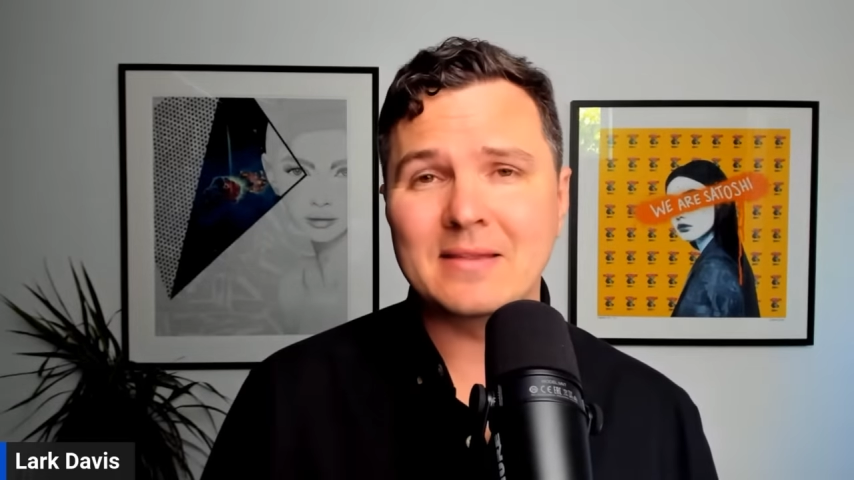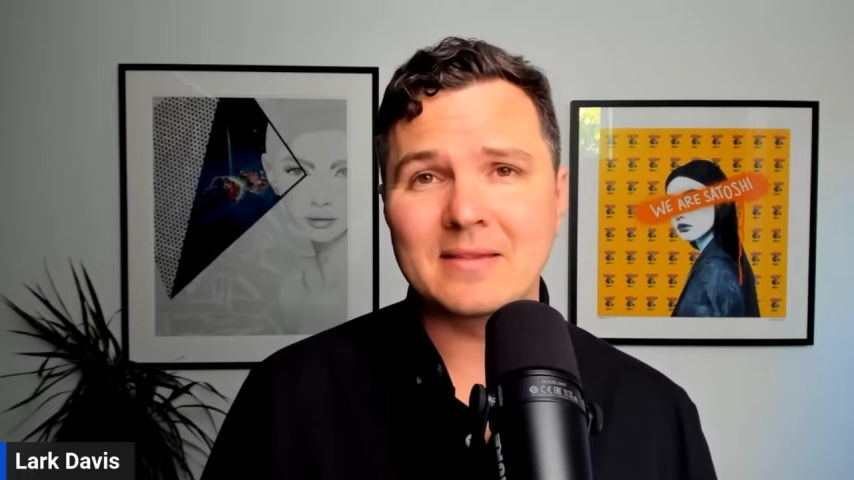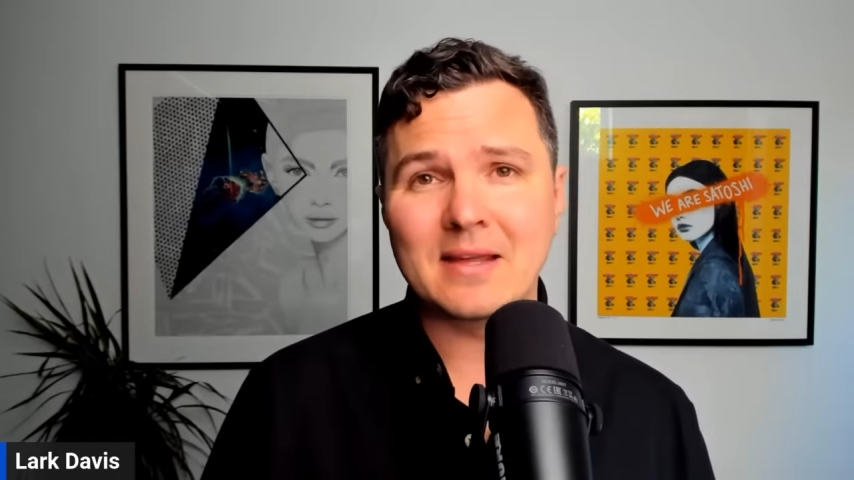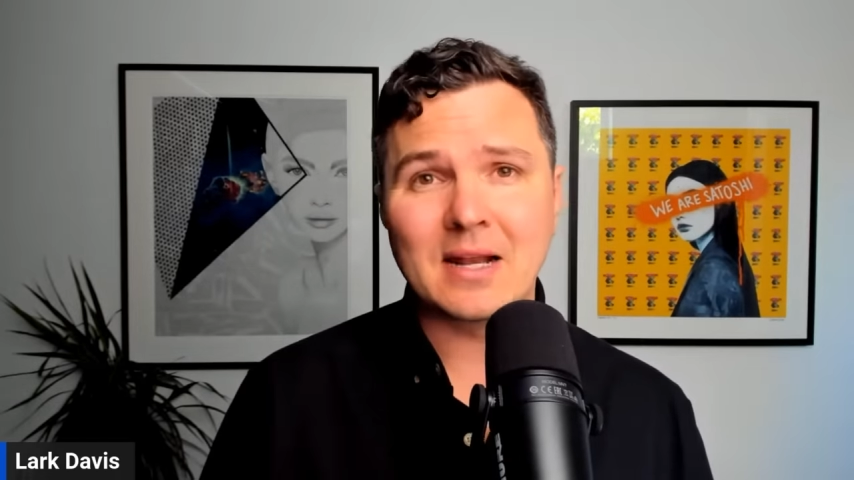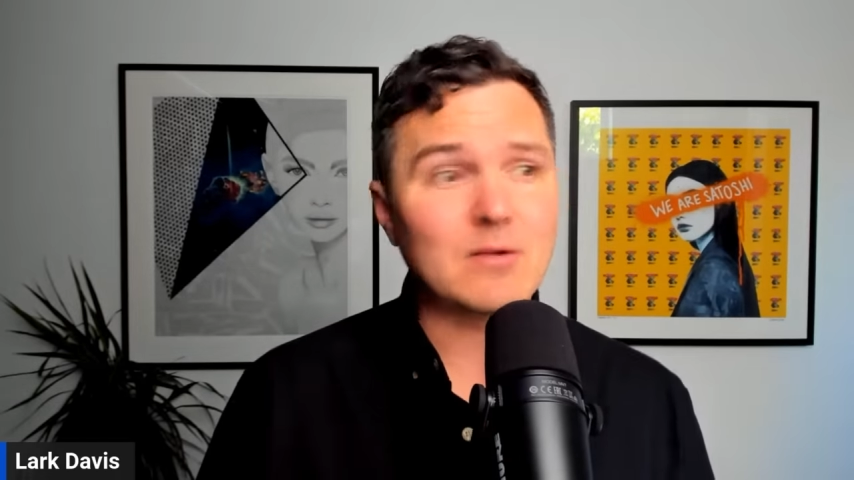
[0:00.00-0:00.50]

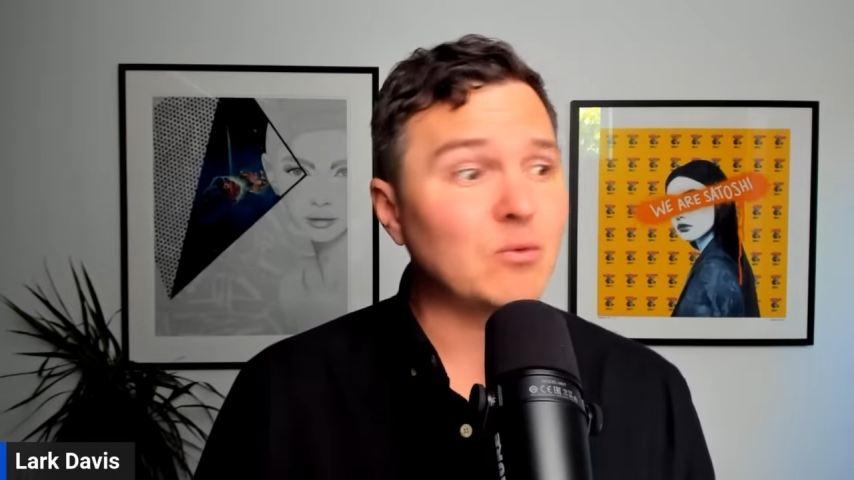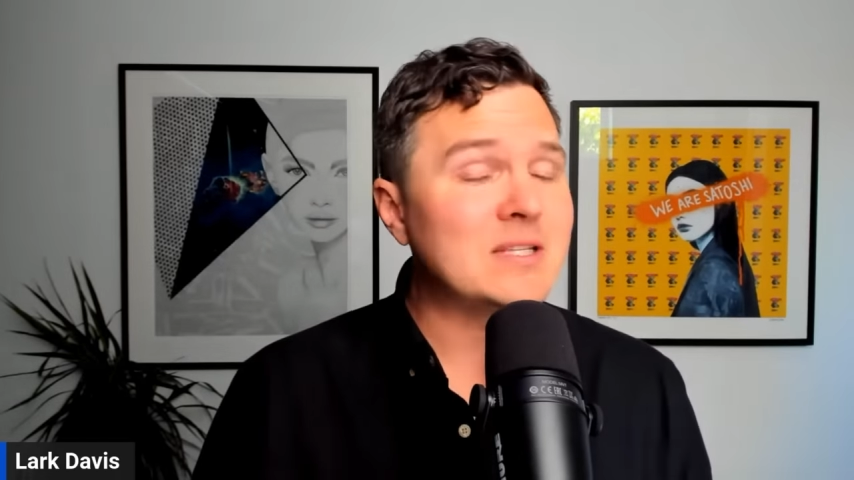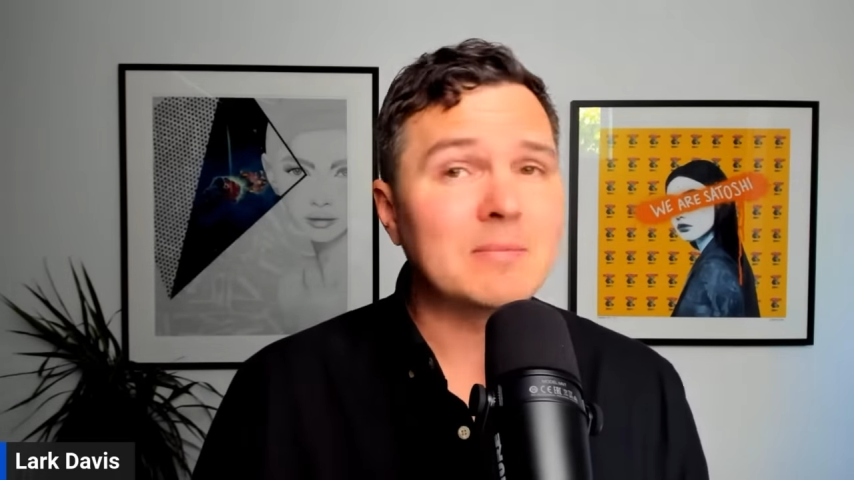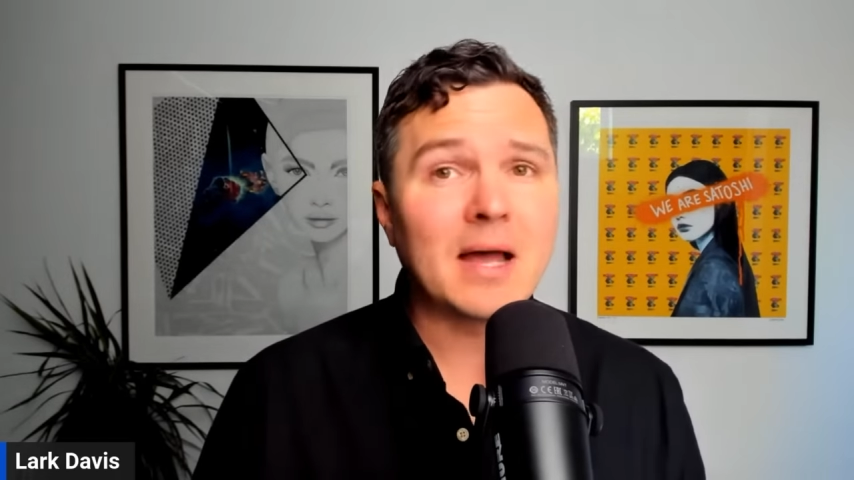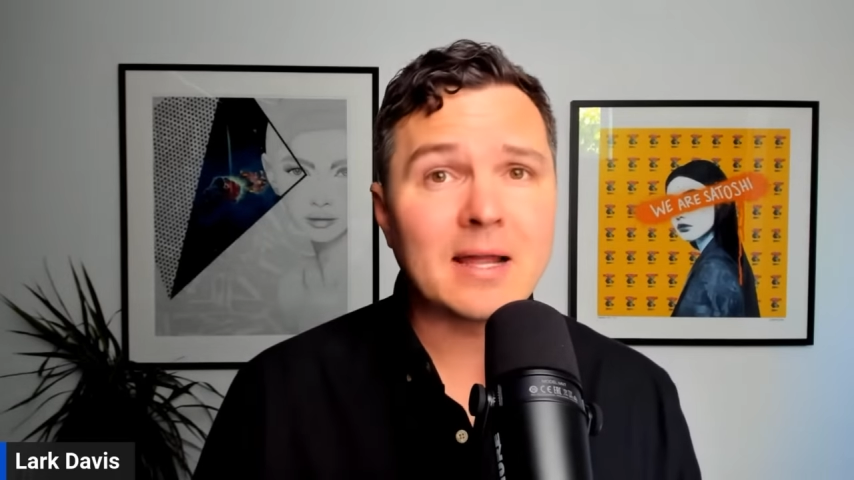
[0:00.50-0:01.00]
thing on
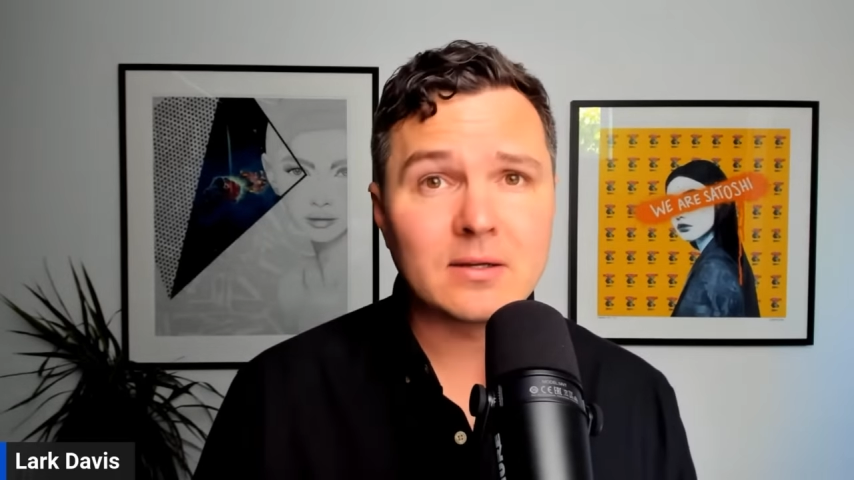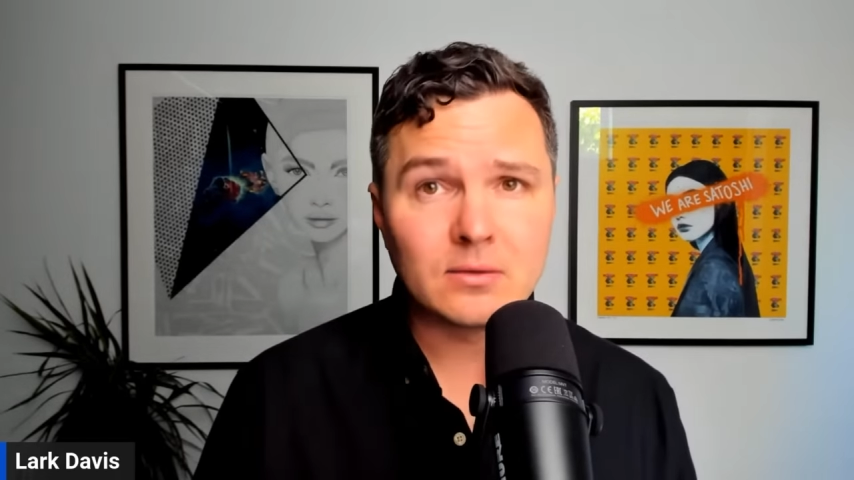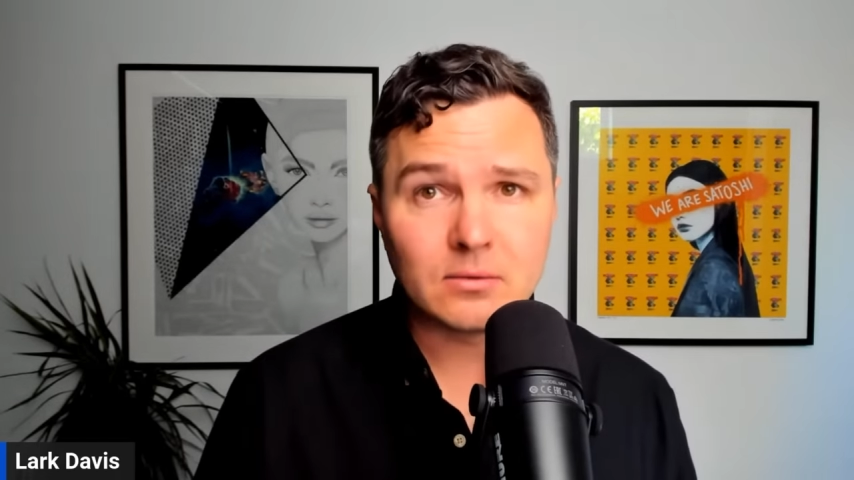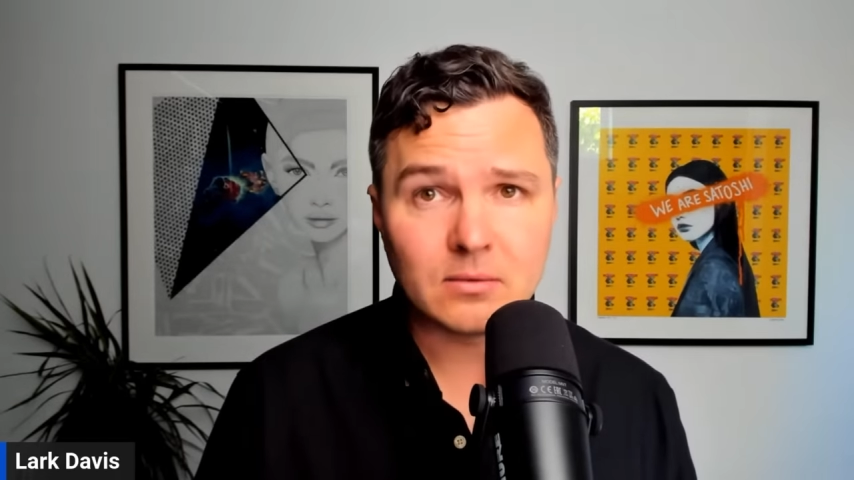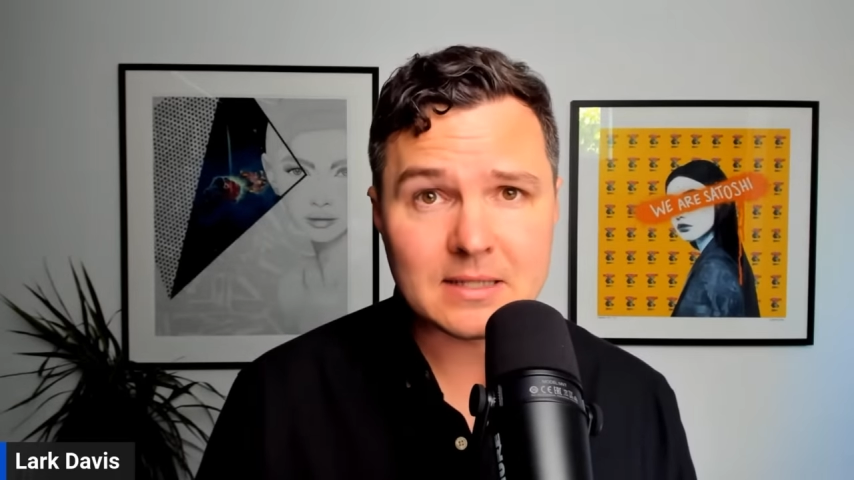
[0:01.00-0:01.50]
everyone's mind
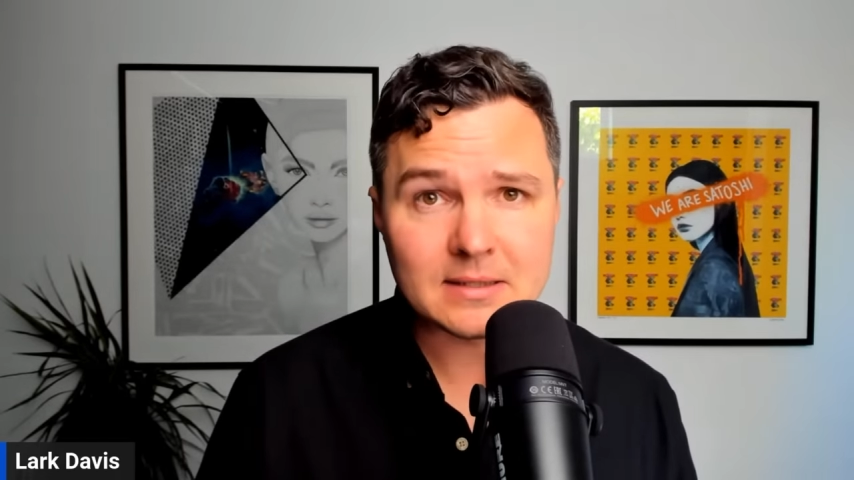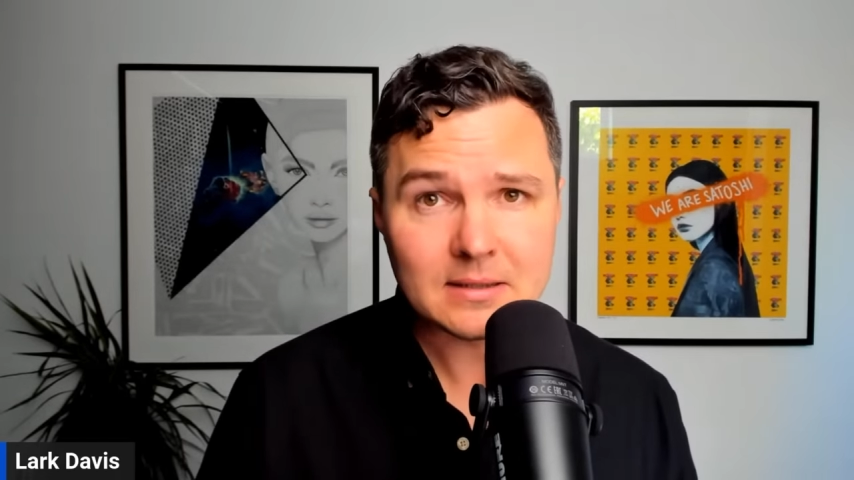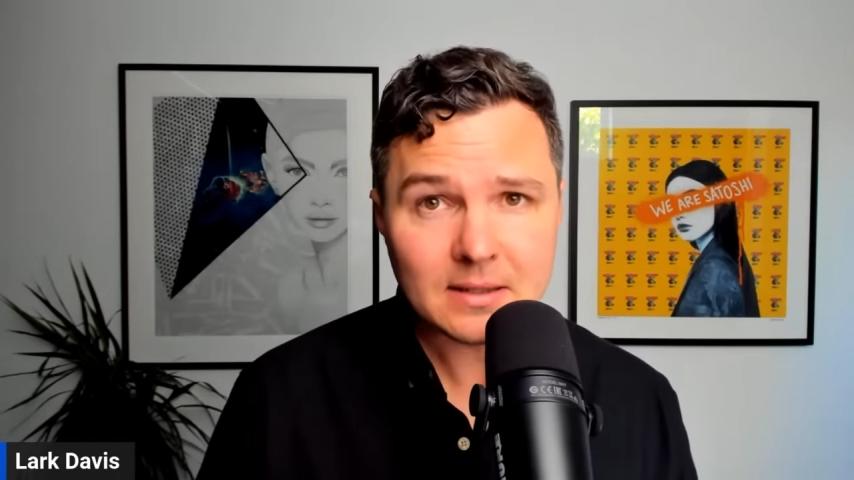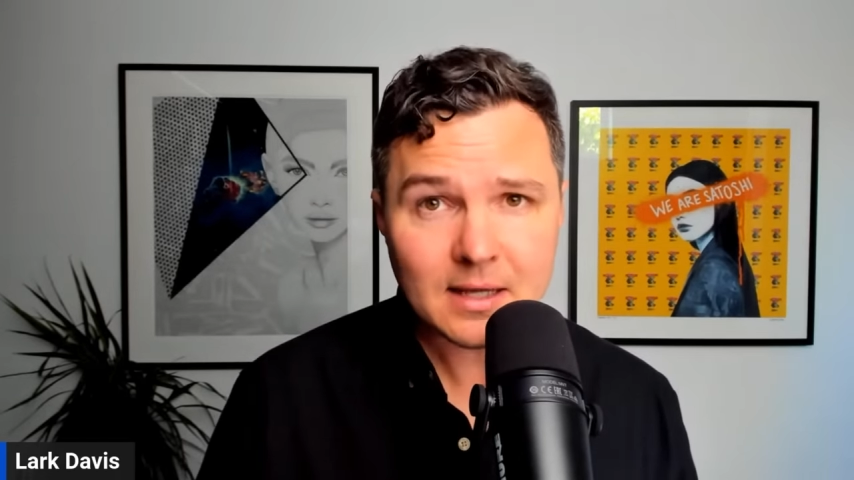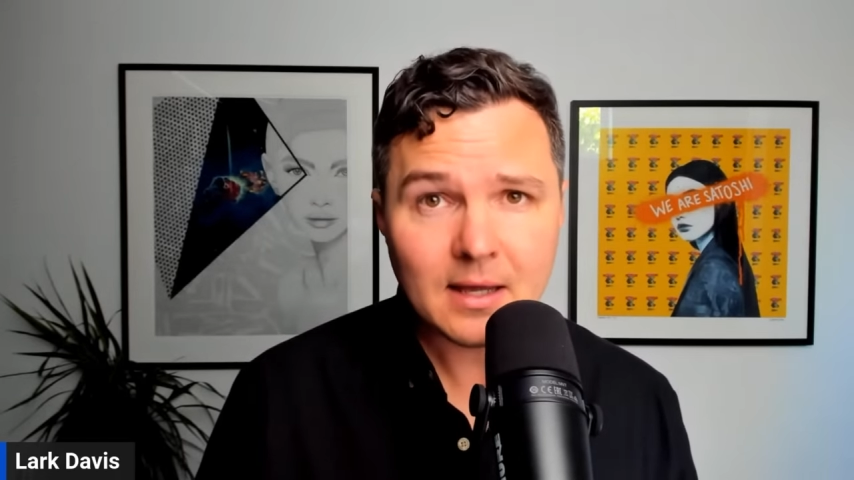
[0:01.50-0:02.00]

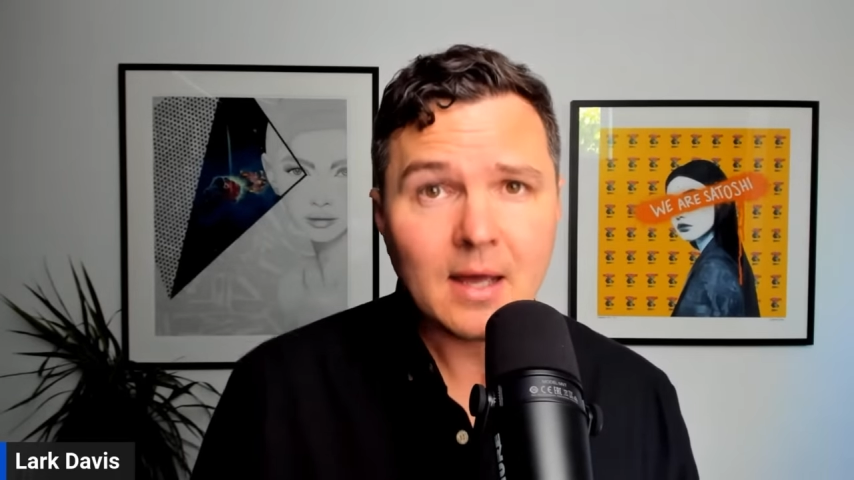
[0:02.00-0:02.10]
recently.